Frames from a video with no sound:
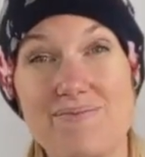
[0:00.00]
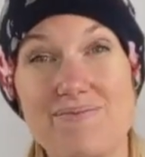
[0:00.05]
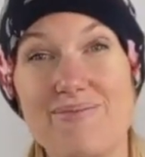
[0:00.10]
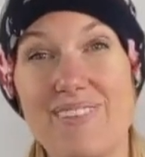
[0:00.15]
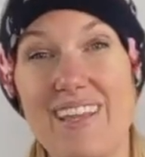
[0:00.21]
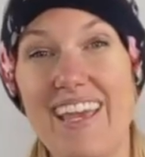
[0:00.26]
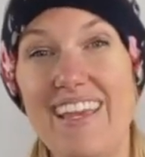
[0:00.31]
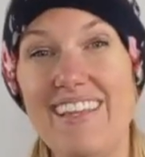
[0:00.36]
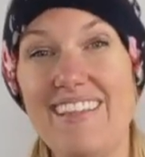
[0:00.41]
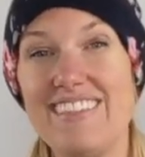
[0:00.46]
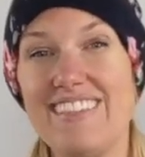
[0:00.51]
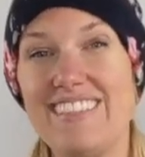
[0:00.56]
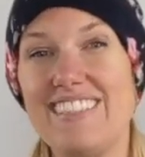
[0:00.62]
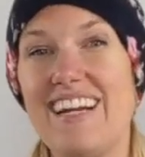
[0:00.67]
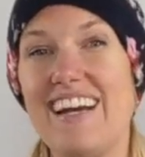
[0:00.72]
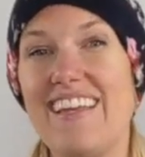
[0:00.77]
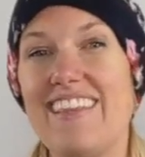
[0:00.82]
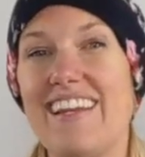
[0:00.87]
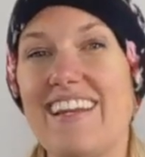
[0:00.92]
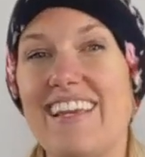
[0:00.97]
Okay, let's
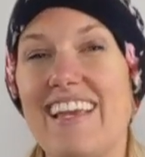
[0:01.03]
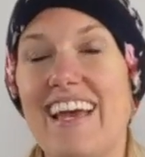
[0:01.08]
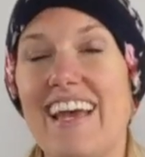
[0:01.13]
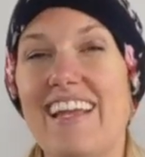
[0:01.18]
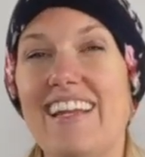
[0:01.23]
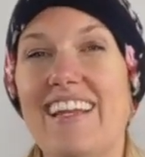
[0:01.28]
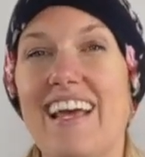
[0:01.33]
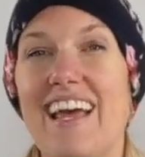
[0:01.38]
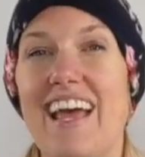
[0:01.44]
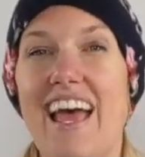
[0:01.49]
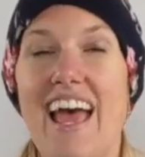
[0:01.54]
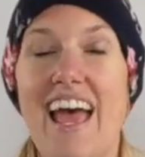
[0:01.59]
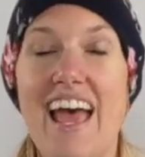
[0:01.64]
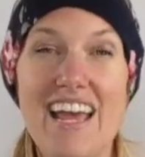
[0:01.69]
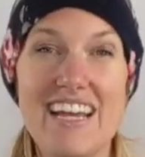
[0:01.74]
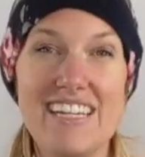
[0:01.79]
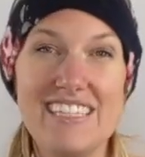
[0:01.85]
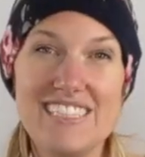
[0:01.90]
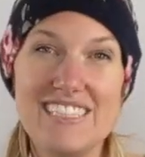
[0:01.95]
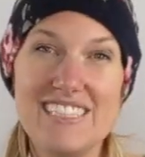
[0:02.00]
try that again.
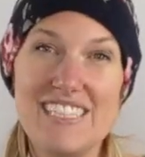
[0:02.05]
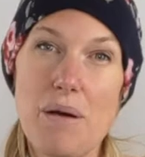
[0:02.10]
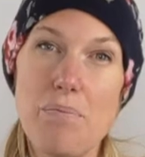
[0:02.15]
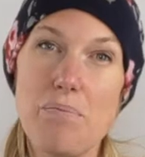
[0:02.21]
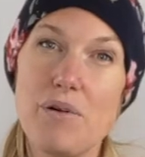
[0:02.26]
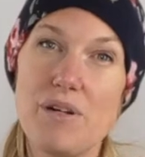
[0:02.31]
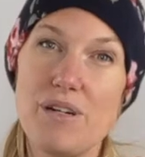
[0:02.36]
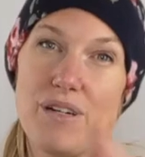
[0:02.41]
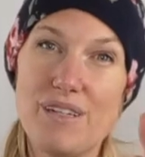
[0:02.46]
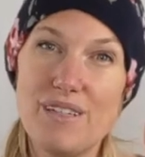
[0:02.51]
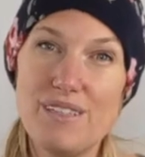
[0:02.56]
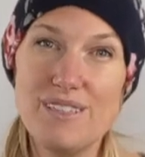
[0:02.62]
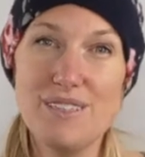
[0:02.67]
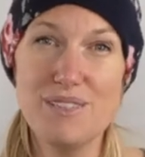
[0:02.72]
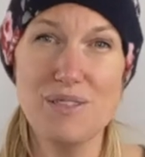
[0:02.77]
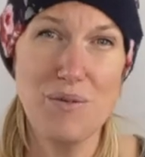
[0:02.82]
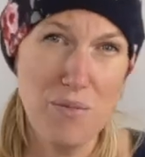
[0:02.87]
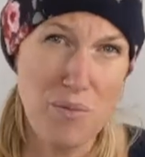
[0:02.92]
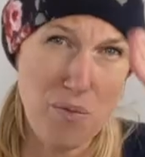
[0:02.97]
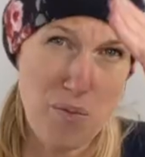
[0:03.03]
Shepherds,
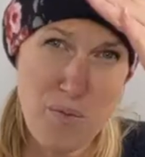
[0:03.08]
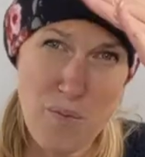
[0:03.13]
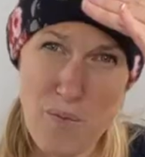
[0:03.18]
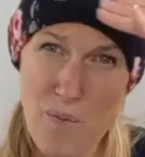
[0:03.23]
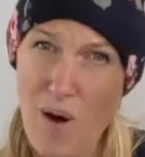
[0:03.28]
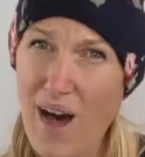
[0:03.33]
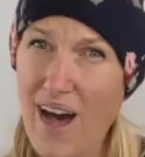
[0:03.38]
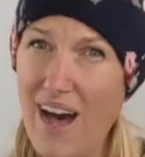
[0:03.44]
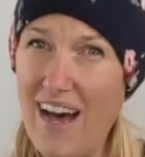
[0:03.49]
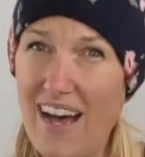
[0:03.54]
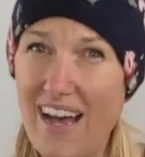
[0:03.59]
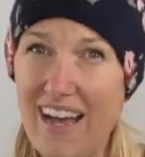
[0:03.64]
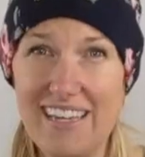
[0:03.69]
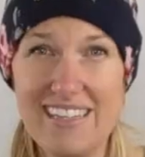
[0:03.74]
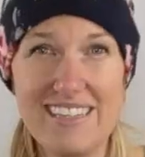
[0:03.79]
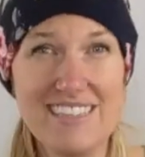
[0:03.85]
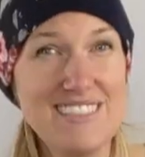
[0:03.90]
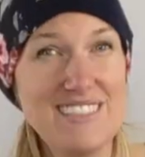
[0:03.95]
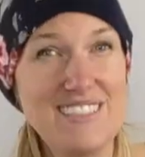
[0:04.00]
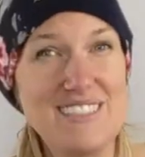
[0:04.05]
why
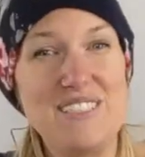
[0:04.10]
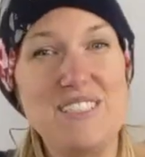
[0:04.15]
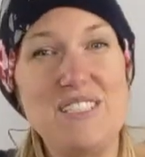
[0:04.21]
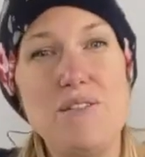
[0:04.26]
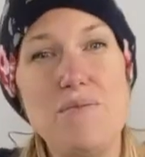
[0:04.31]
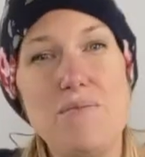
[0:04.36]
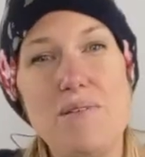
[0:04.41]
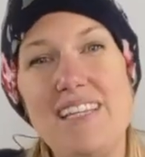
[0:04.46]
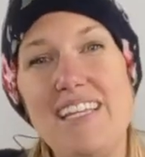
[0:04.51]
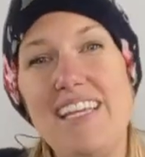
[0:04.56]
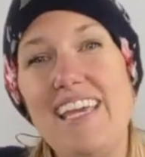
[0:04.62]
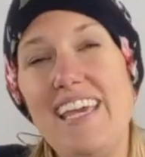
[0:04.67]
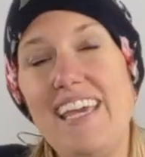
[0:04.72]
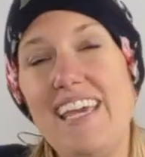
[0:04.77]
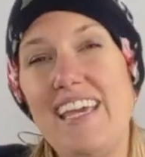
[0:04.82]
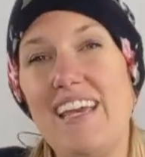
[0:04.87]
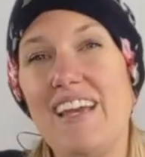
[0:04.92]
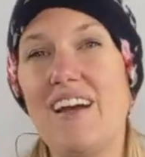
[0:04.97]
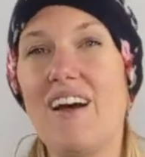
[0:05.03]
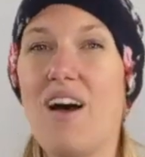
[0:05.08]
this
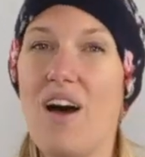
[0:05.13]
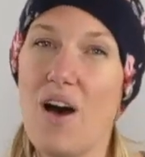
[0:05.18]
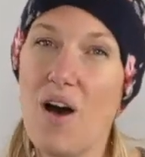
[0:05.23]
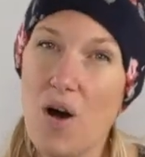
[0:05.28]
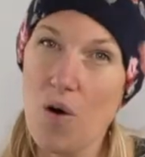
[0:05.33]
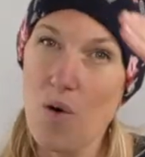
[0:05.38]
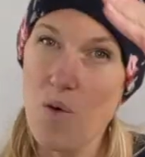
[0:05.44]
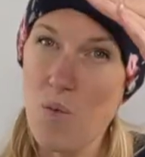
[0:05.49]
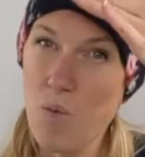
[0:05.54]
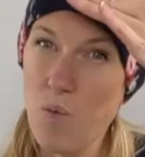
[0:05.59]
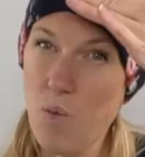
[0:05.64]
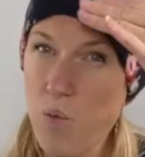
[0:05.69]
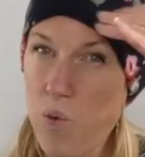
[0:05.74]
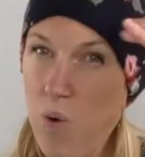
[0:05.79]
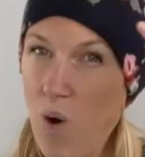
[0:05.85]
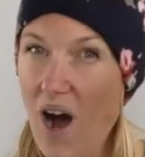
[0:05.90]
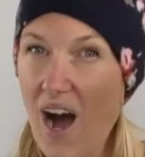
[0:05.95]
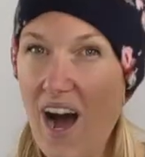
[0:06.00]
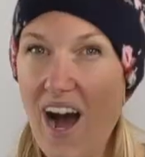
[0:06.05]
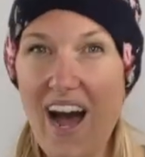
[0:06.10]
jubilee?
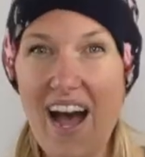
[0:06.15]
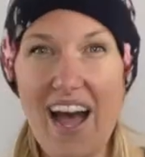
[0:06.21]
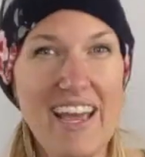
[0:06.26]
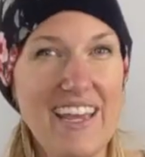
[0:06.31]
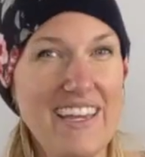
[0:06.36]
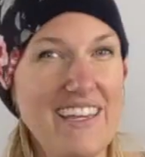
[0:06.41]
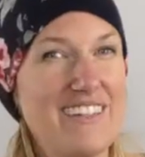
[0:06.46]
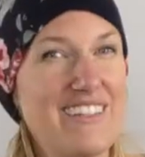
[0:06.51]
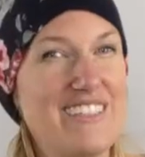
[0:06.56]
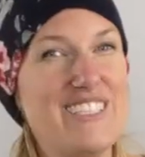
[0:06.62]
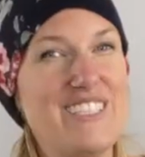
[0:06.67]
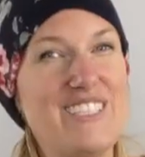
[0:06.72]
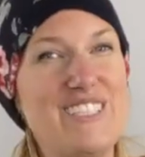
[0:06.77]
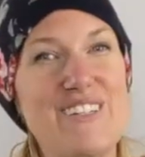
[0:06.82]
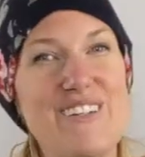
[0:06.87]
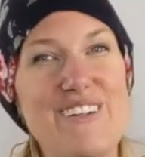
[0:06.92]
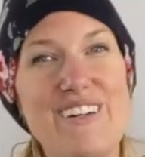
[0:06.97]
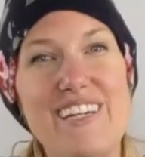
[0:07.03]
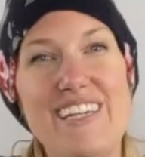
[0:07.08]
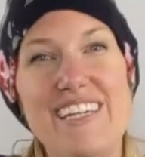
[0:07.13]
Why your
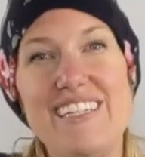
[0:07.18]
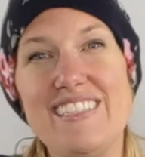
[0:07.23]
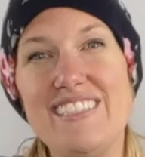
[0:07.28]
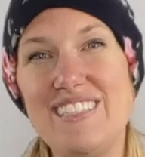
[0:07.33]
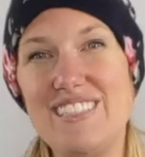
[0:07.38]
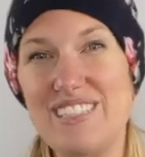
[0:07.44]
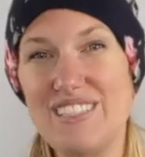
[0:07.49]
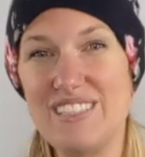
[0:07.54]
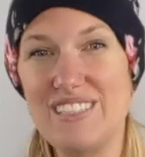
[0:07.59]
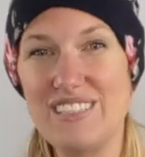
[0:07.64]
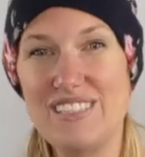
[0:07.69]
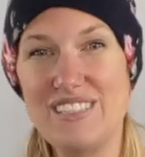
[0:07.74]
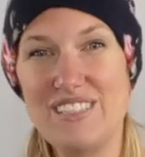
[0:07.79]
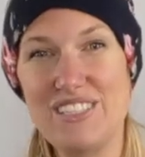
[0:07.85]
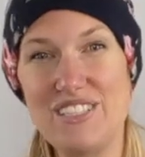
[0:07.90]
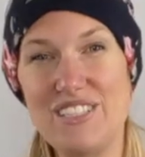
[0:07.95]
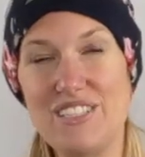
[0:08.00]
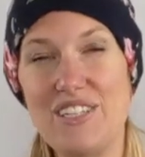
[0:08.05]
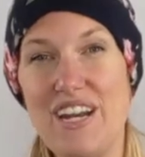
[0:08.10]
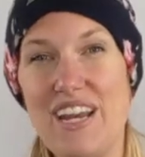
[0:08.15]
joyous
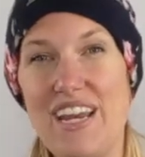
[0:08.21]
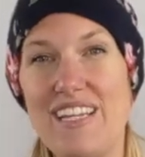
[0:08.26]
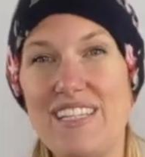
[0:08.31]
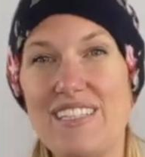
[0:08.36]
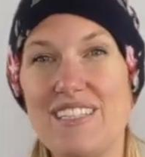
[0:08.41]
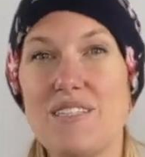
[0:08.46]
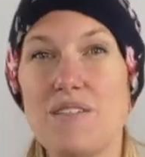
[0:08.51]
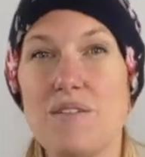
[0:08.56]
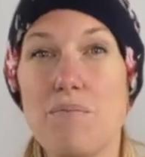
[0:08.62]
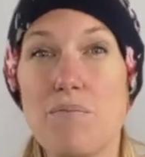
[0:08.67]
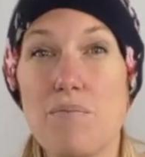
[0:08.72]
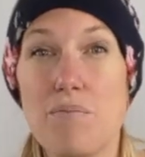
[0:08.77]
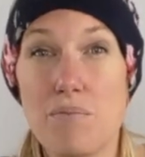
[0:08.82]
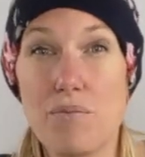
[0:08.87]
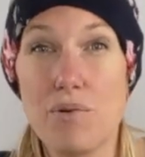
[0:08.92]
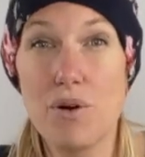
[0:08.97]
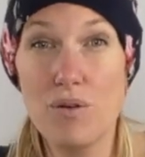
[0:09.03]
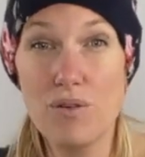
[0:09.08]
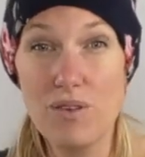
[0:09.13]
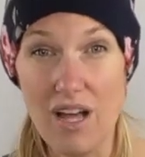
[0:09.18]
strains
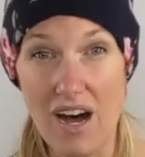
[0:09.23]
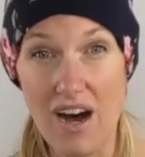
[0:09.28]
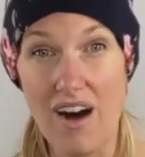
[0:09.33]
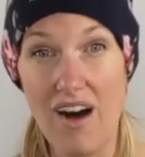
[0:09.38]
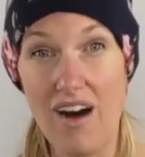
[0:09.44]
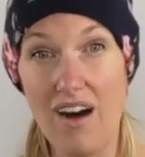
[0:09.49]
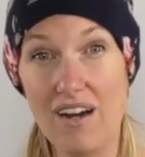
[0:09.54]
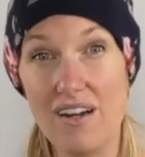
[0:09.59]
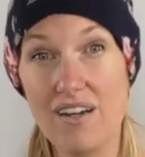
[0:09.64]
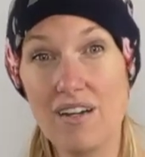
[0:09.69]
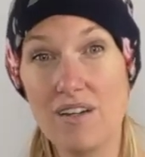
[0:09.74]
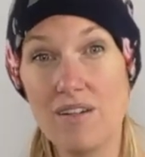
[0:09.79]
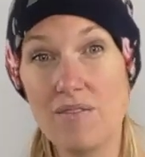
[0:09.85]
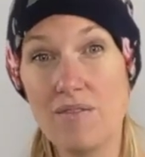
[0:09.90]
prolong?